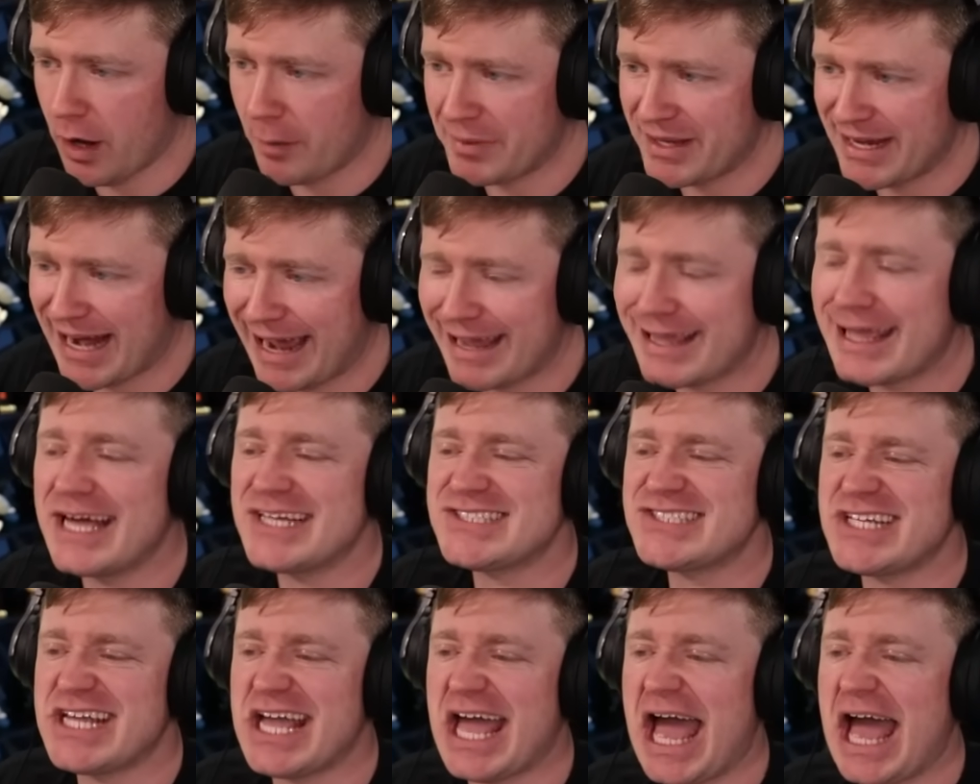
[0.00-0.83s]
I mean, I
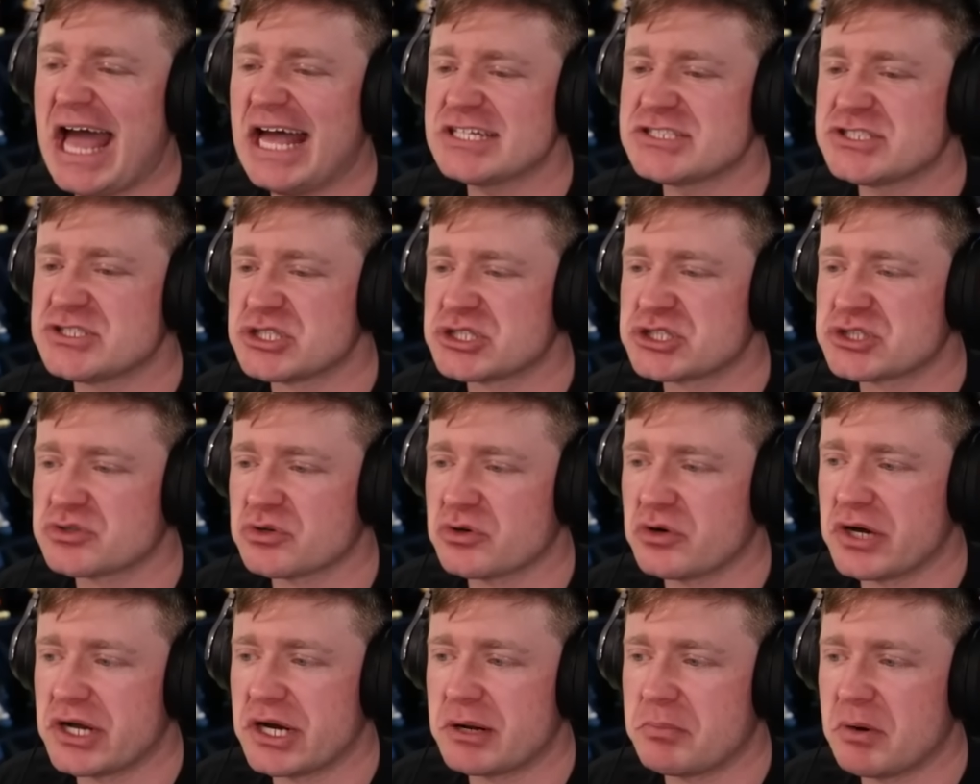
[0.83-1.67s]
guess he has
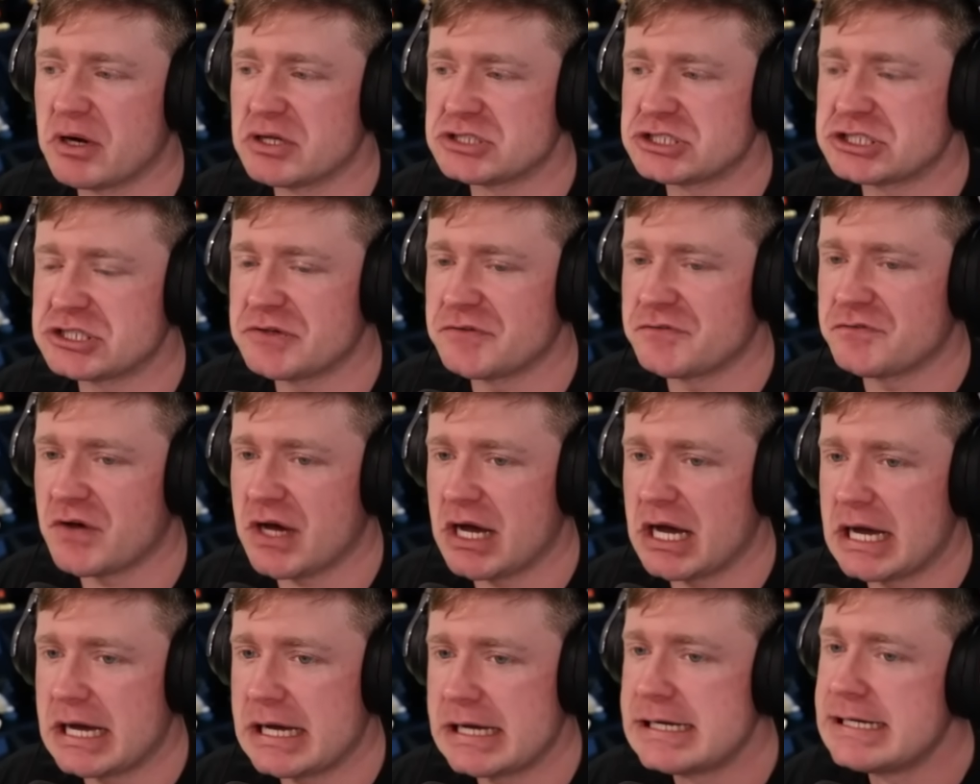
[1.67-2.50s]
destroyed a bunch of
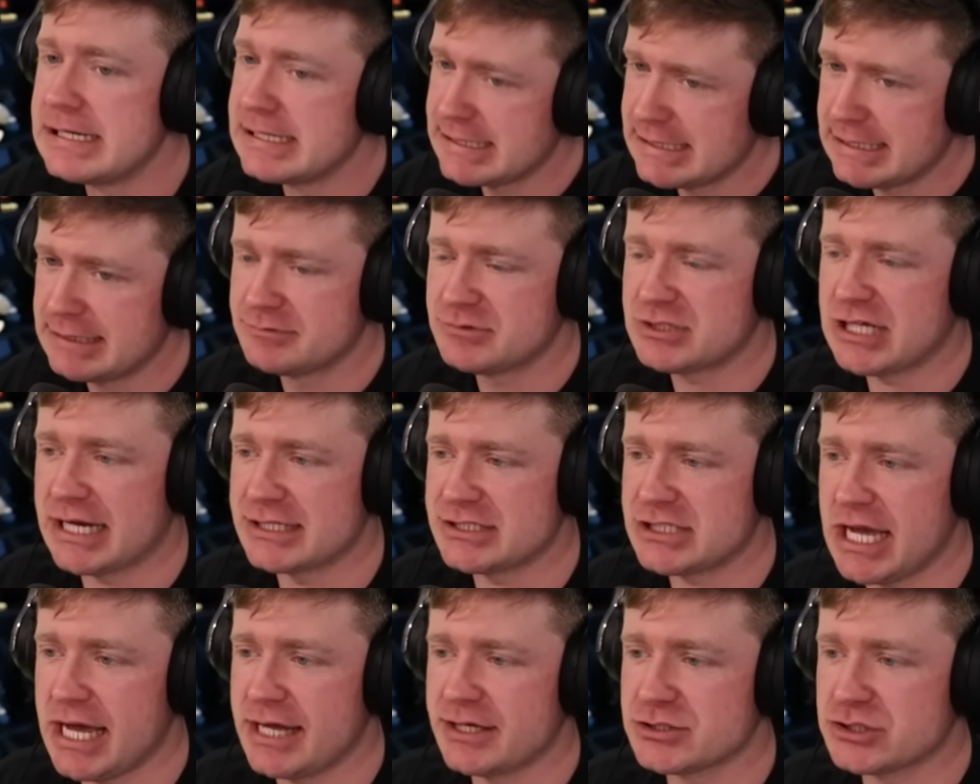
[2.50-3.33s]

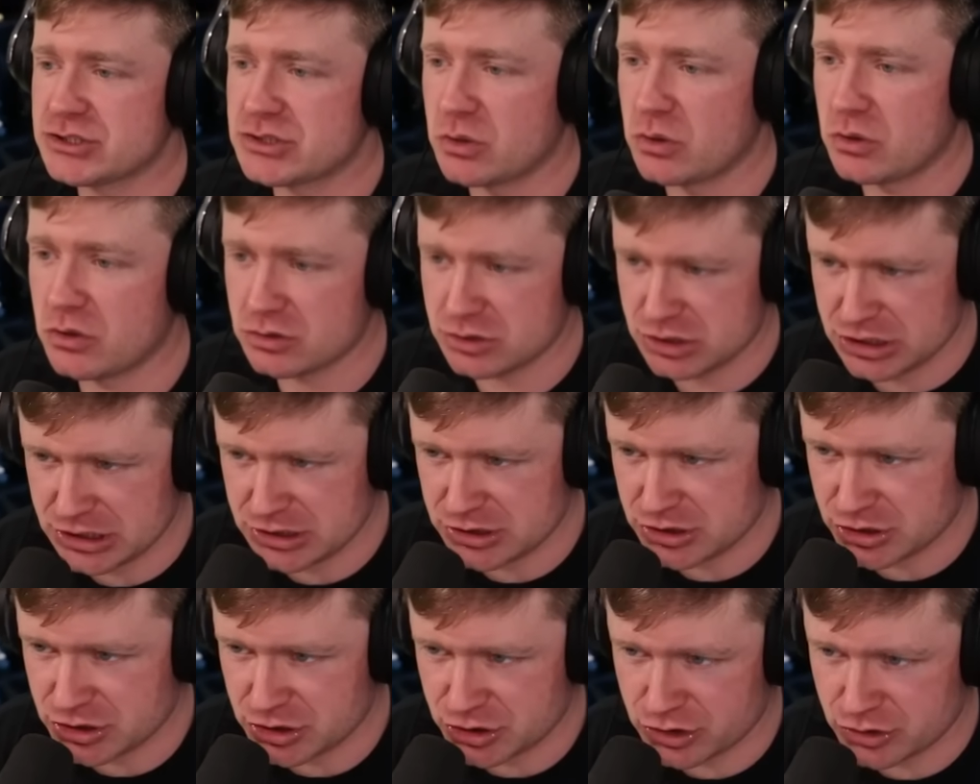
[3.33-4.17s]
Titanosaurs.
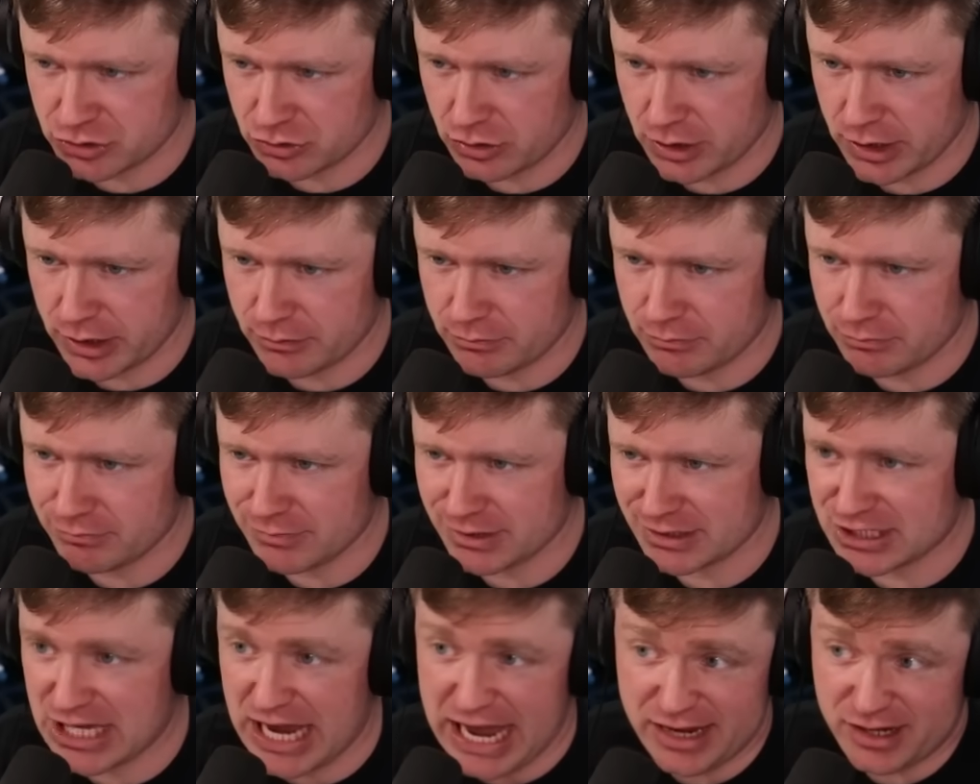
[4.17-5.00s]
He's
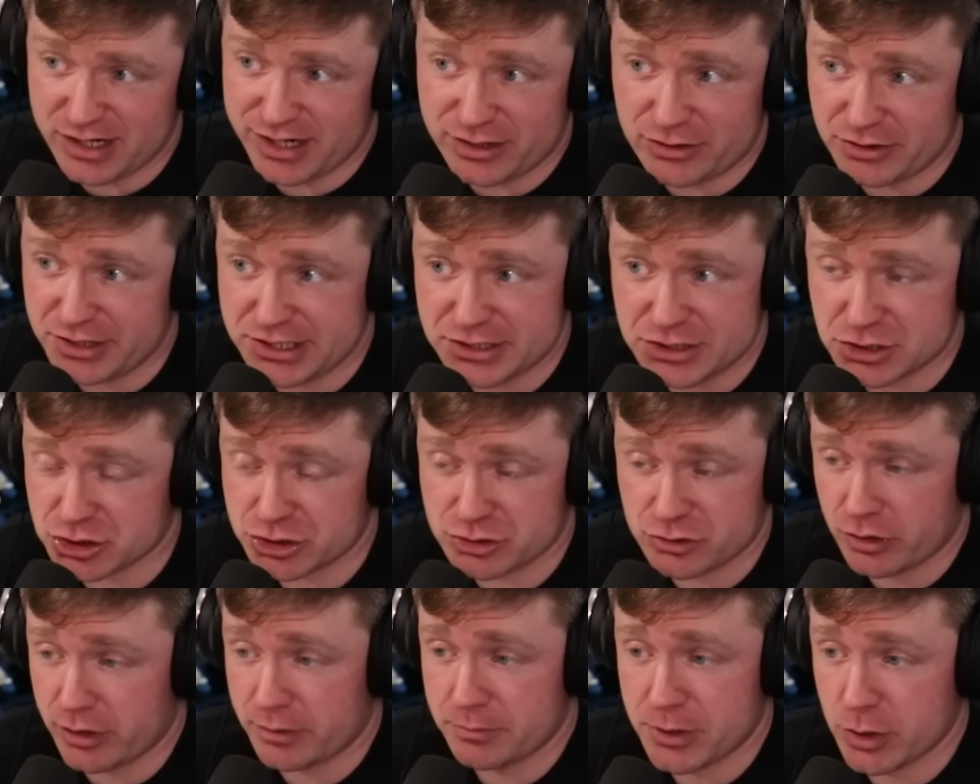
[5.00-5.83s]
technically
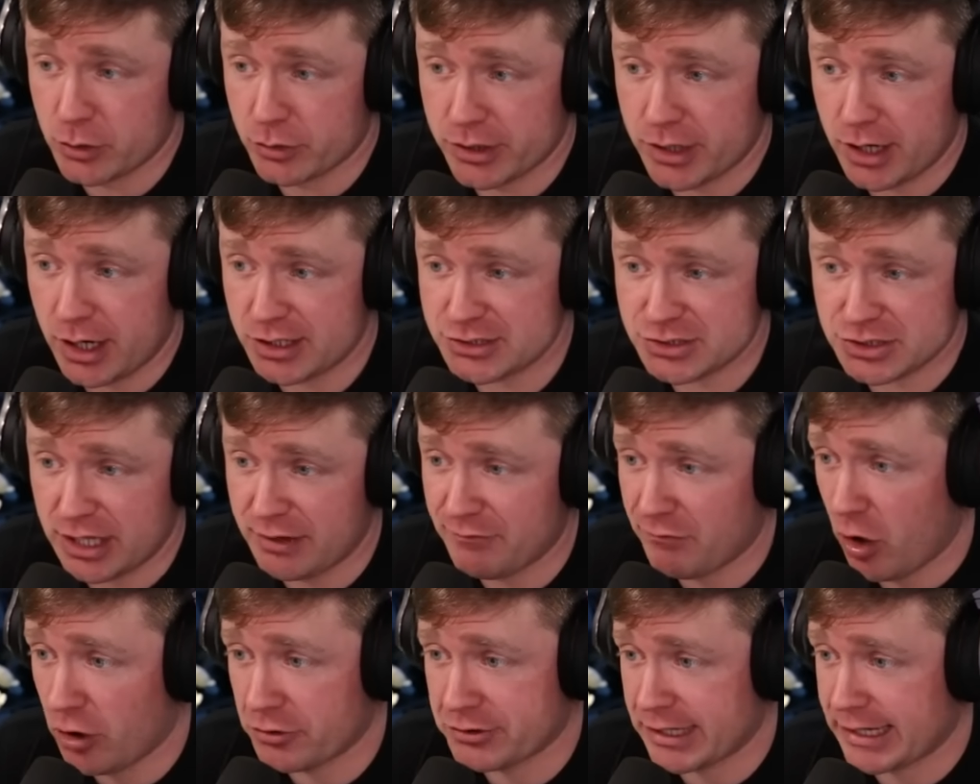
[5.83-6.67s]
destroyed Mutadons.
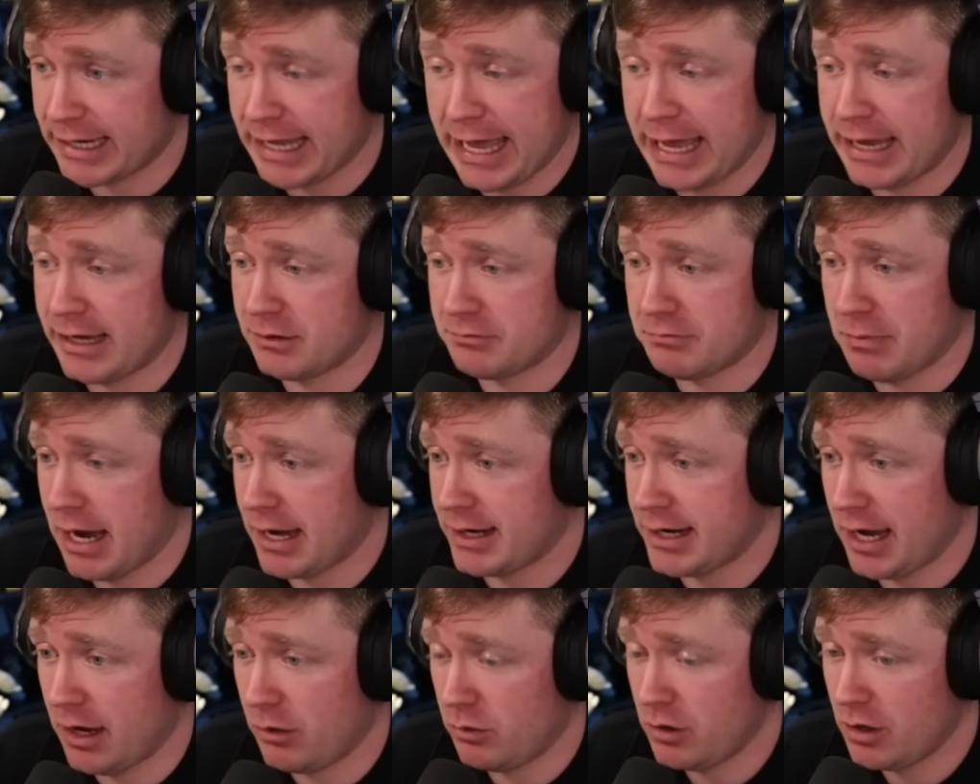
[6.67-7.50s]
They've all decayed by
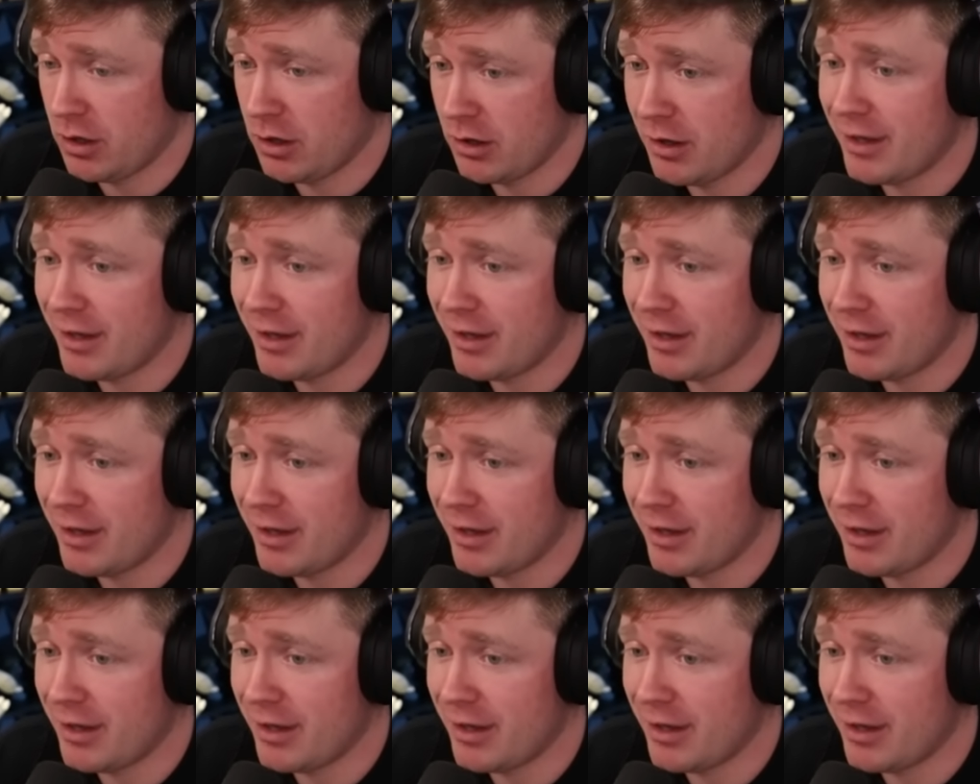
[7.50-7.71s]
now.